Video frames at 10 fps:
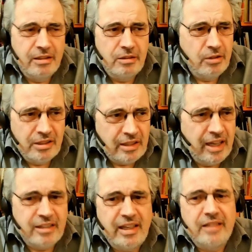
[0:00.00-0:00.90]
go
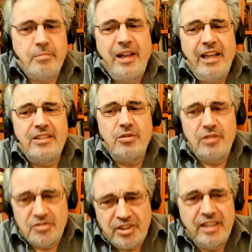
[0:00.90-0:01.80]
attack that place or
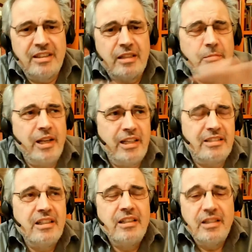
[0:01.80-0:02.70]
defend that
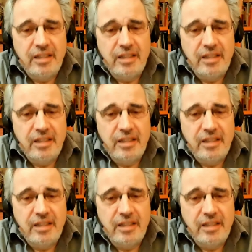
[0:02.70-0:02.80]
place,